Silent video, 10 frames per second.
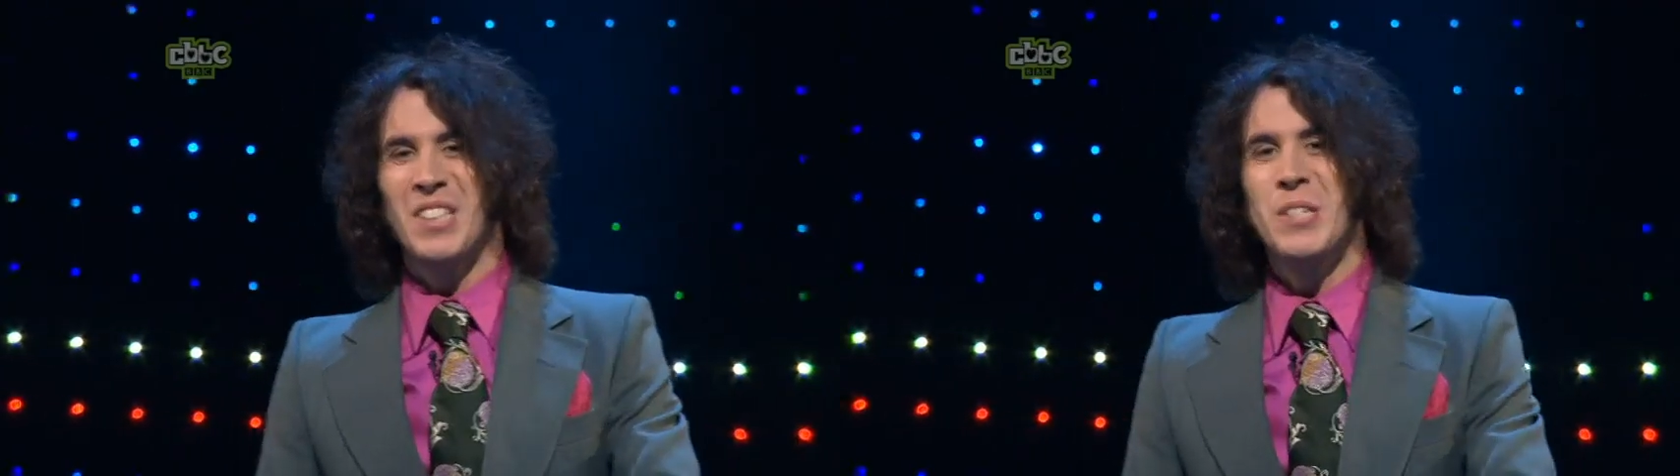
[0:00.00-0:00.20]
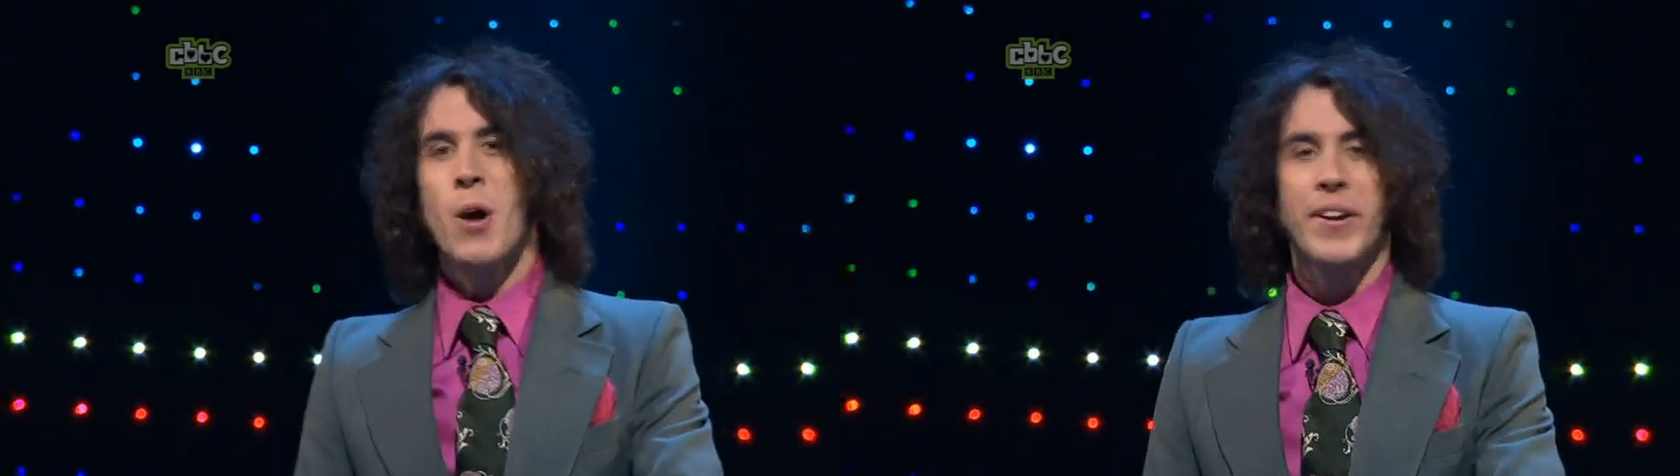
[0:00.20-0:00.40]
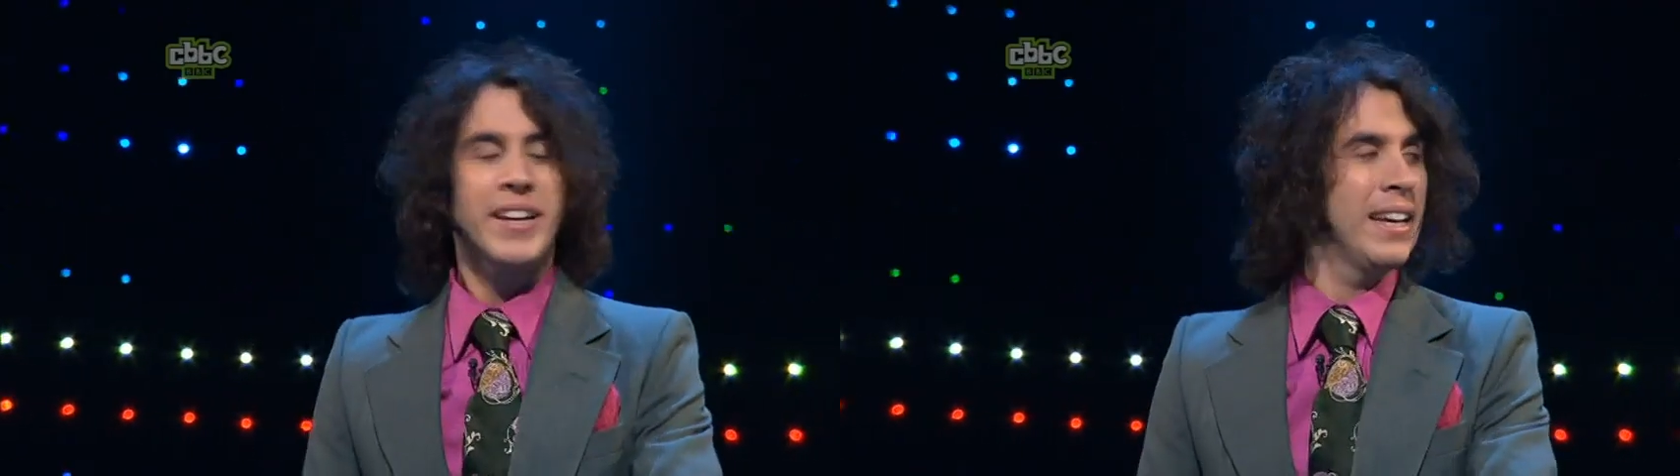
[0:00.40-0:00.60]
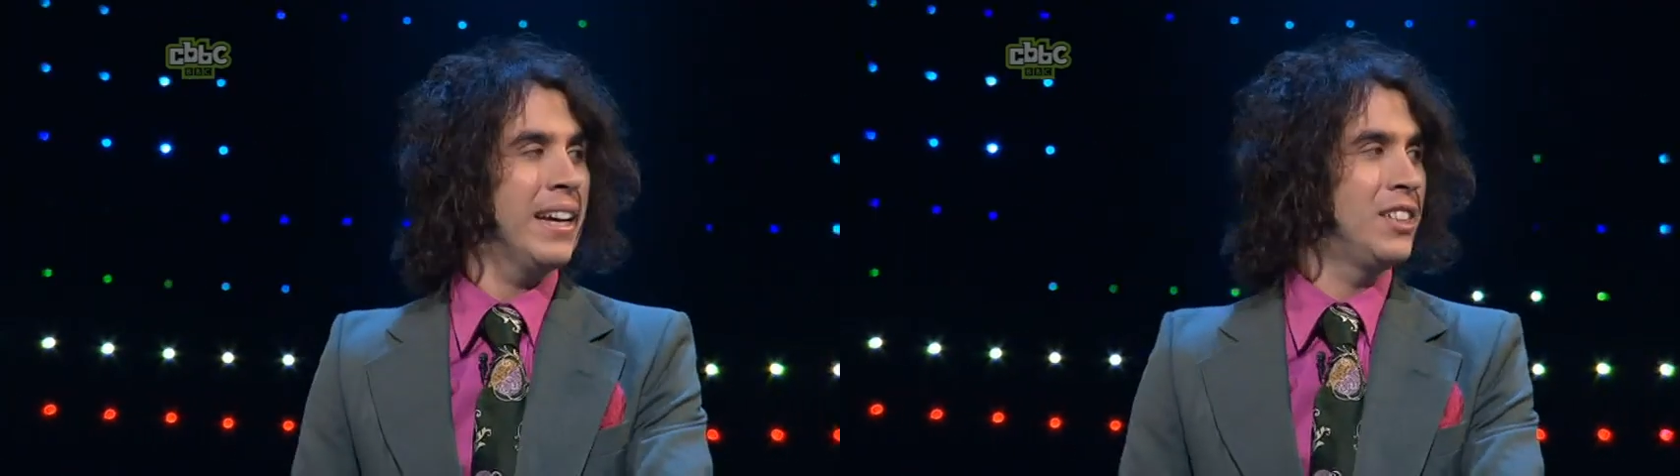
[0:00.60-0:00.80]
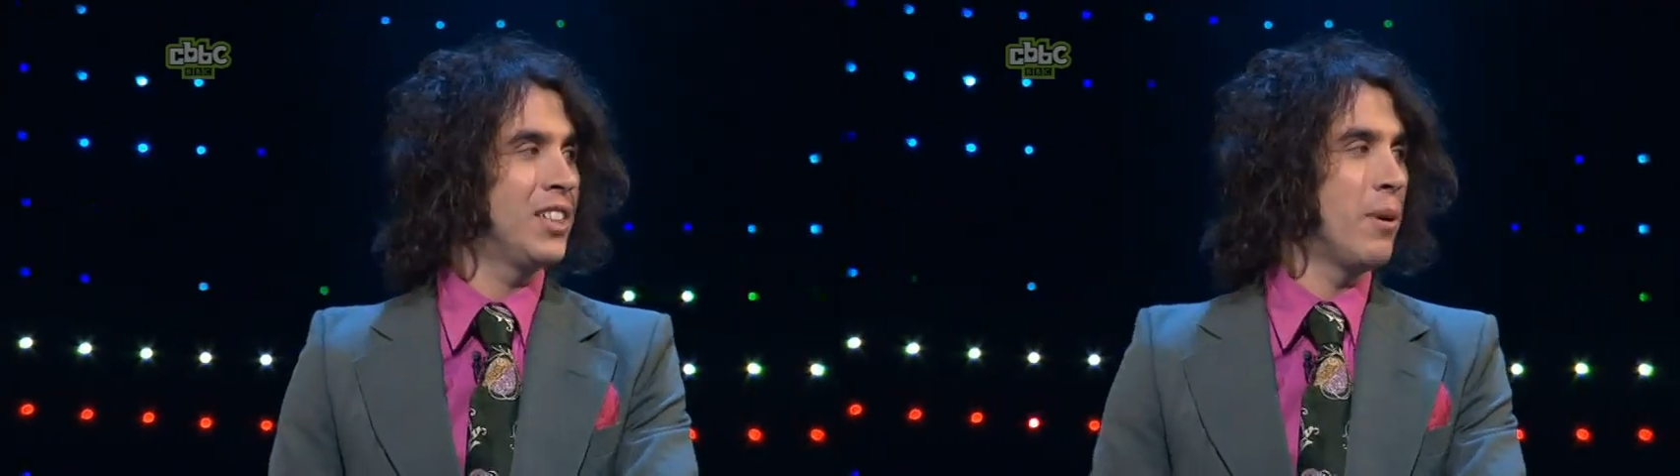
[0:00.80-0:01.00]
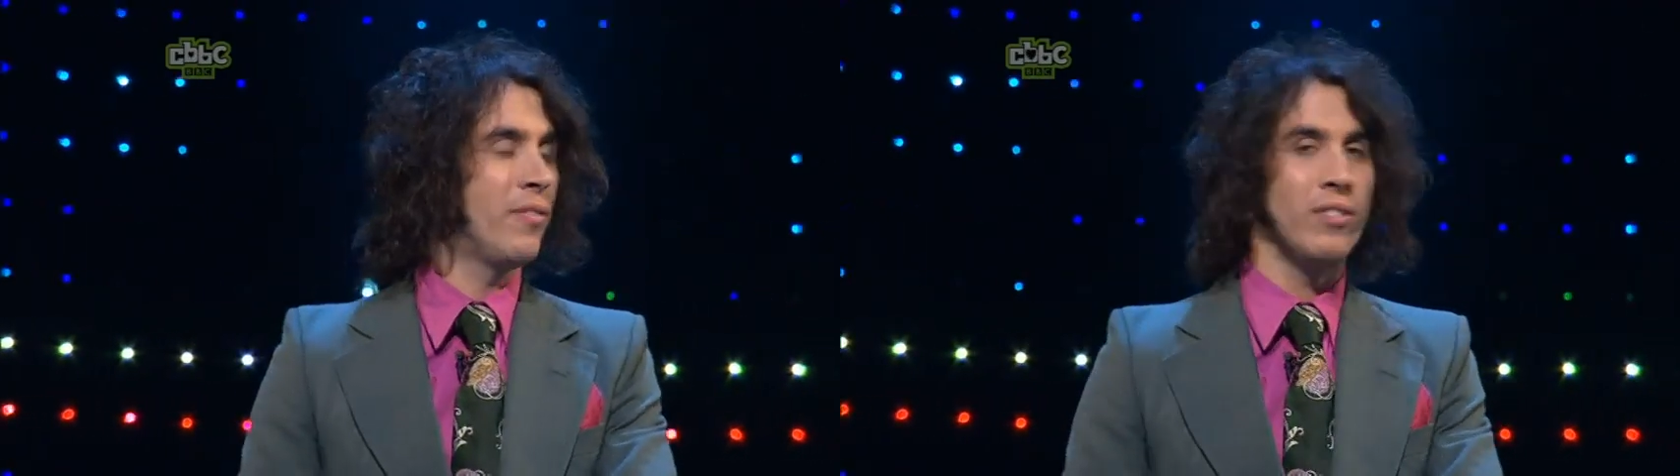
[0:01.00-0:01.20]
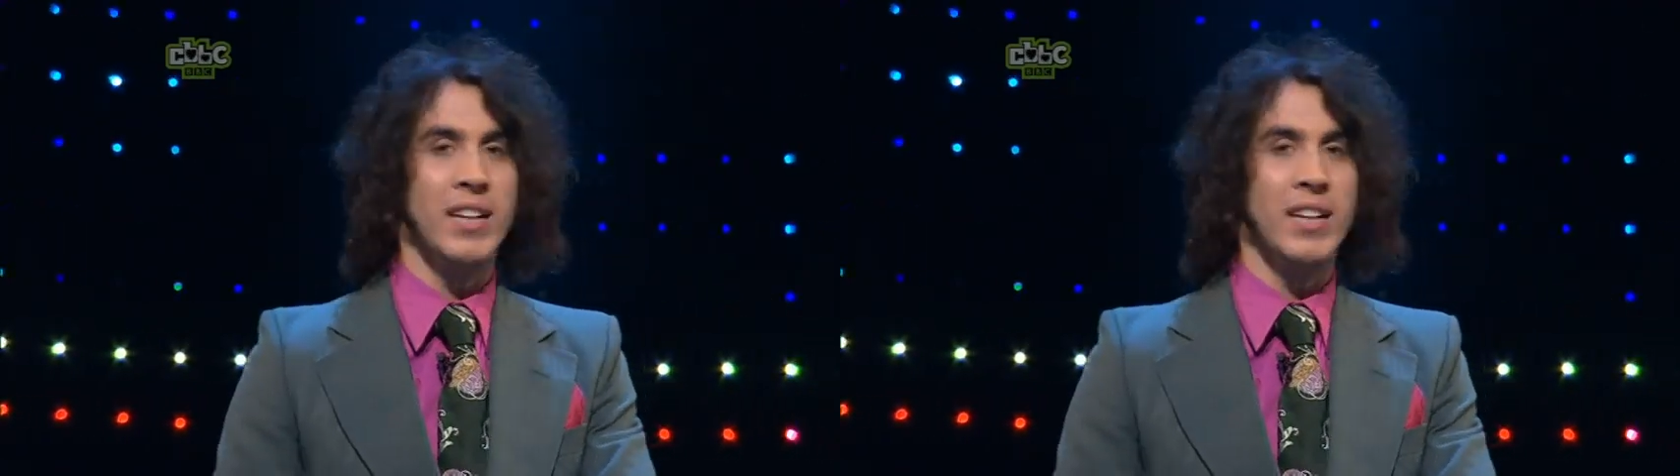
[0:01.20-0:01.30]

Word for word: not a cage, I'm afraid.